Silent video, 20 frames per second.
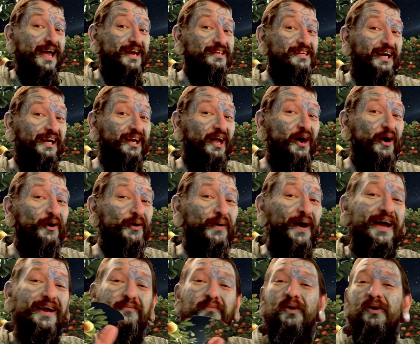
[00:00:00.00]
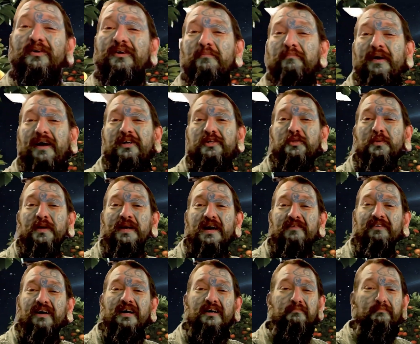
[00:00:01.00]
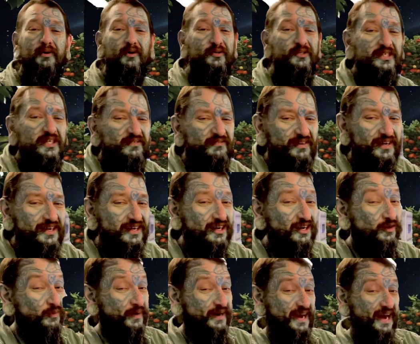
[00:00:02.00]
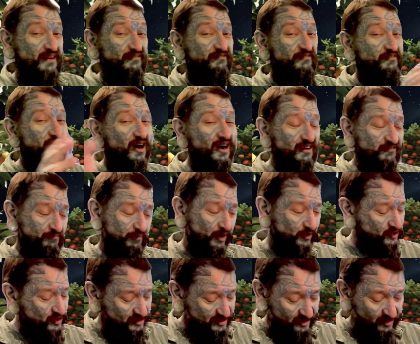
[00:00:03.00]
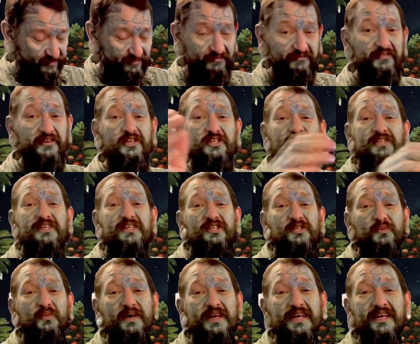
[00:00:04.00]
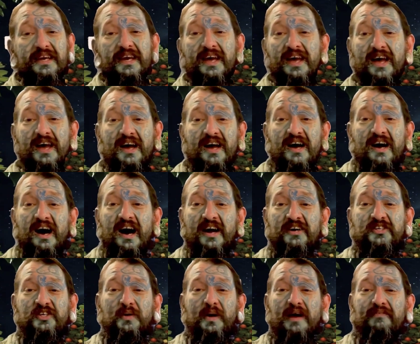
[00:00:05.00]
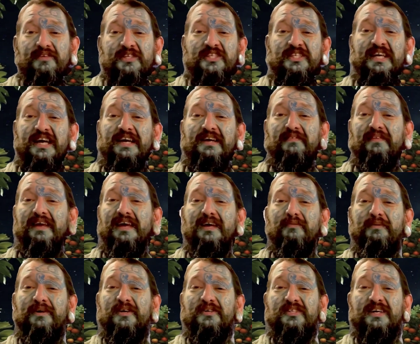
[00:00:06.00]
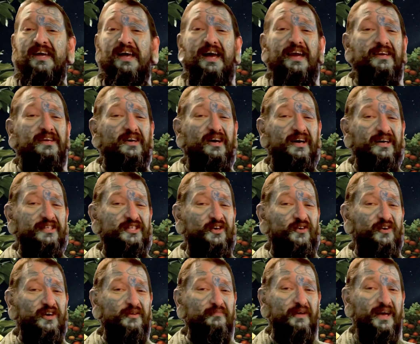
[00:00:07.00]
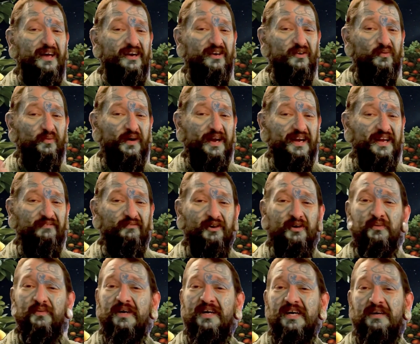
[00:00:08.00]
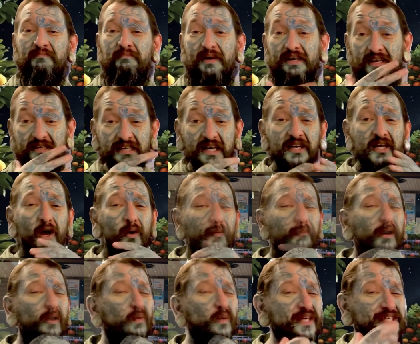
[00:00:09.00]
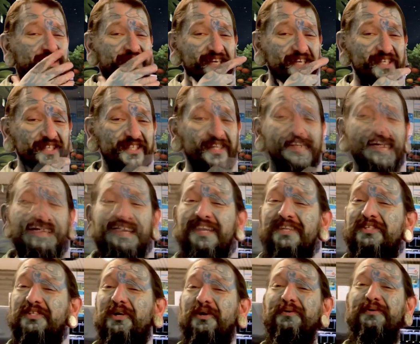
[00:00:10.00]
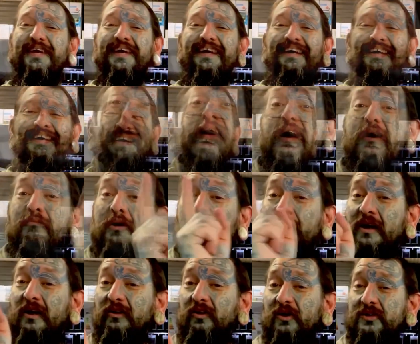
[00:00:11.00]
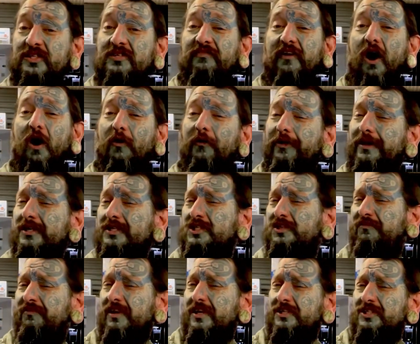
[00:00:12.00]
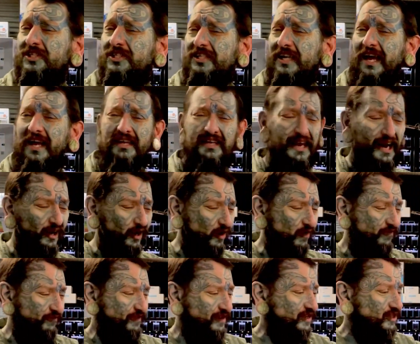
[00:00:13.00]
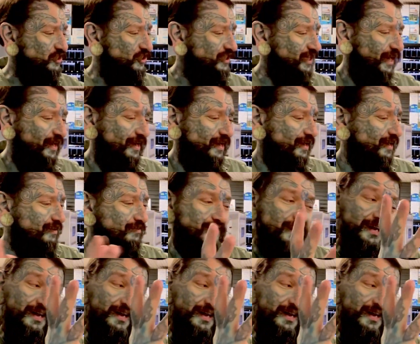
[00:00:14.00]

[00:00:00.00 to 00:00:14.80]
And hello and welcome back to another unboxing video. We have 5 boxes of fish this week. I do have a stain there because I ate an ice cream and it went everywhere, but it didn't go on my whiskers, so that's okay. But we got lots of orange fish and yellow fish and